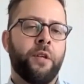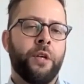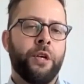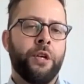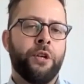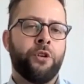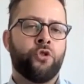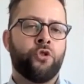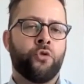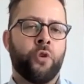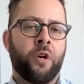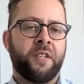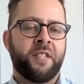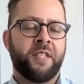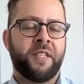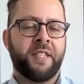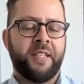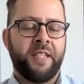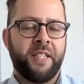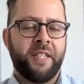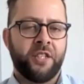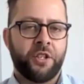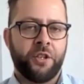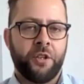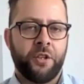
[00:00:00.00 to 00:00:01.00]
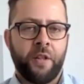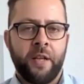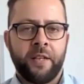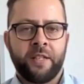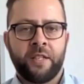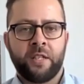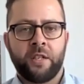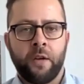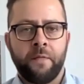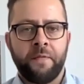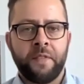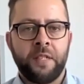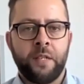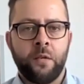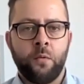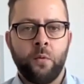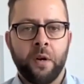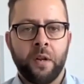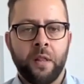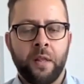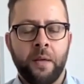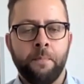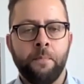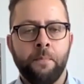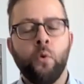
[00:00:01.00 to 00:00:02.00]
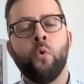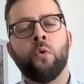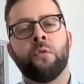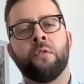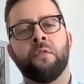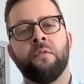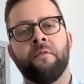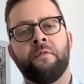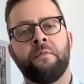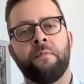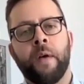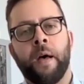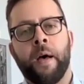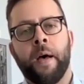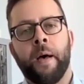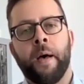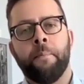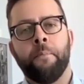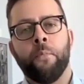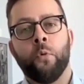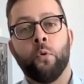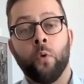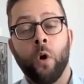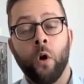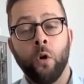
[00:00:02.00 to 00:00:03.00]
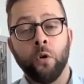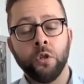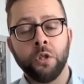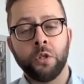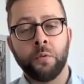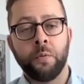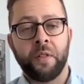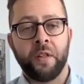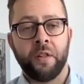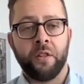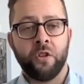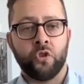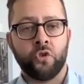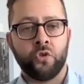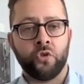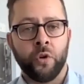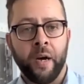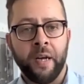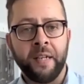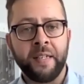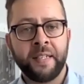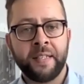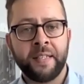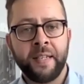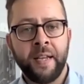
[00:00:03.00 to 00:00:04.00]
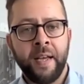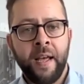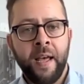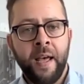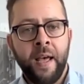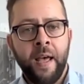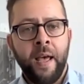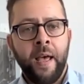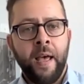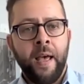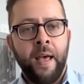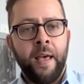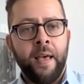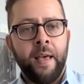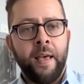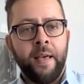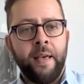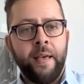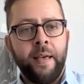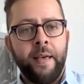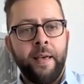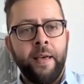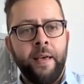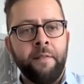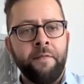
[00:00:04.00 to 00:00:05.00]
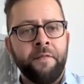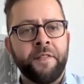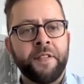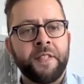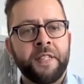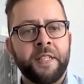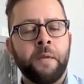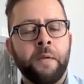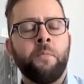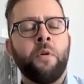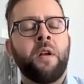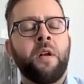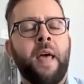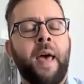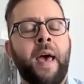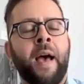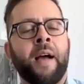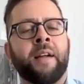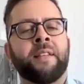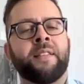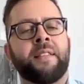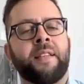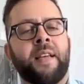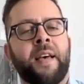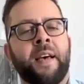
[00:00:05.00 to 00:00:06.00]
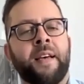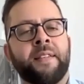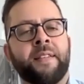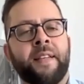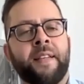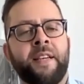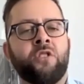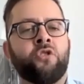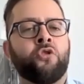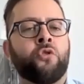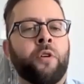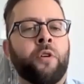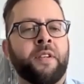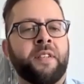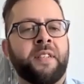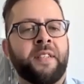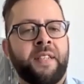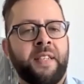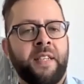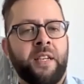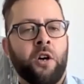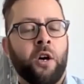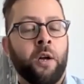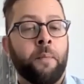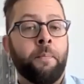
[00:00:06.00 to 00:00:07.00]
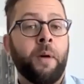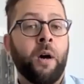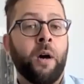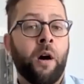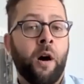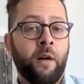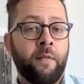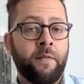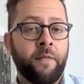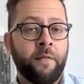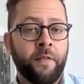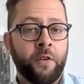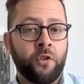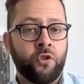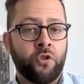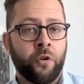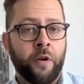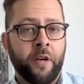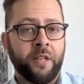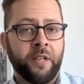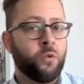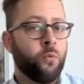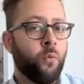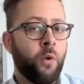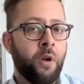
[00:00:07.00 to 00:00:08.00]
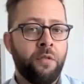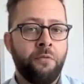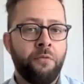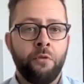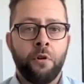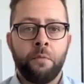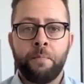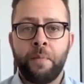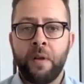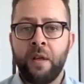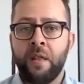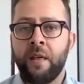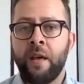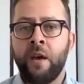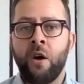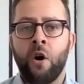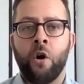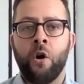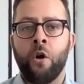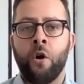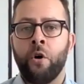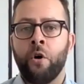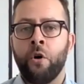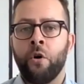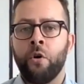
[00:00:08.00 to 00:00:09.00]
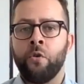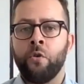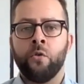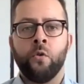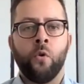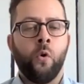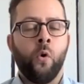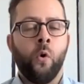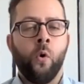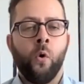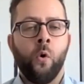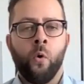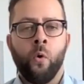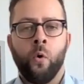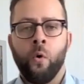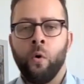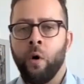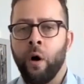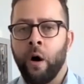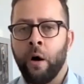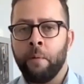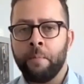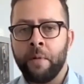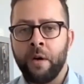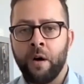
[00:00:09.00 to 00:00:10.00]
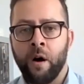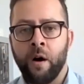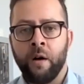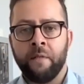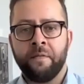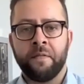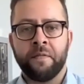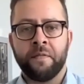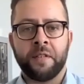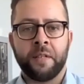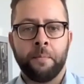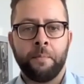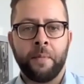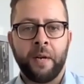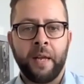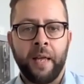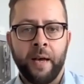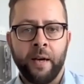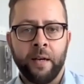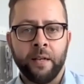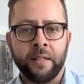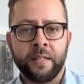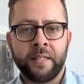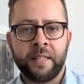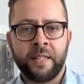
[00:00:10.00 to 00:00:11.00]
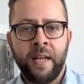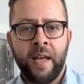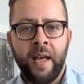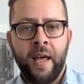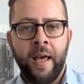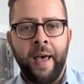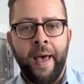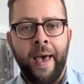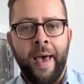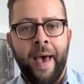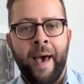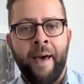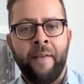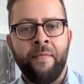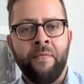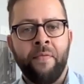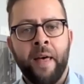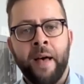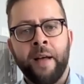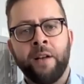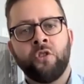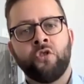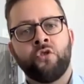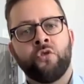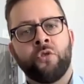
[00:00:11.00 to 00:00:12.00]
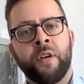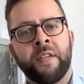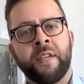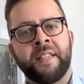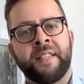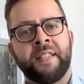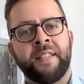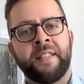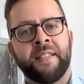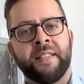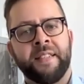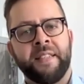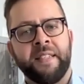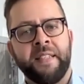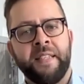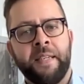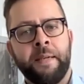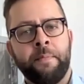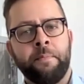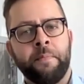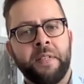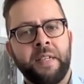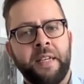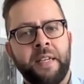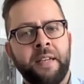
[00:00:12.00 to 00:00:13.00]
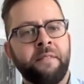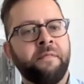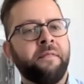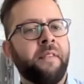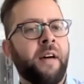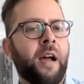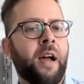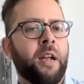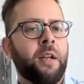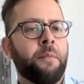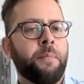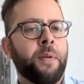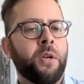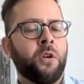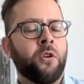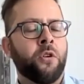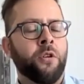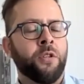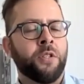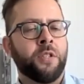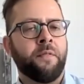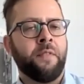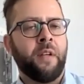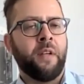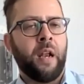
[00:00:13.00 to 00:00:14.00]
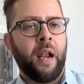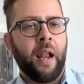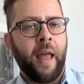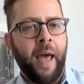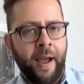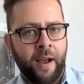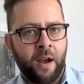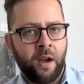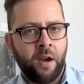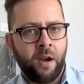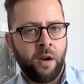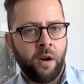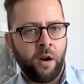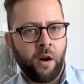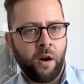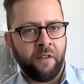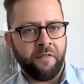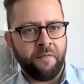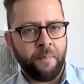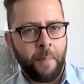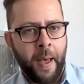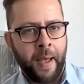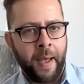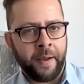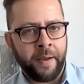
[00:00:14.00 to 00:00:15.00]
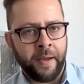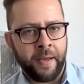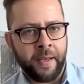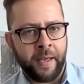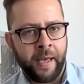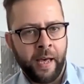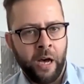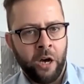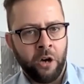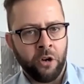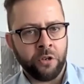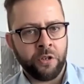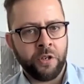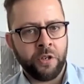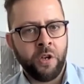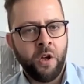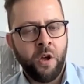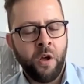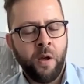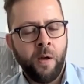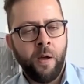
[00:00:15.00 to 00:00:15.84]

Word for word: the trustee. So, that's obviously one of the important um, roles within the trust if someone acts as a trustee on behalf of a trust, whether it be their own or on behalf of somebody else, and that trust is deemed invalid because of a lack of bank account,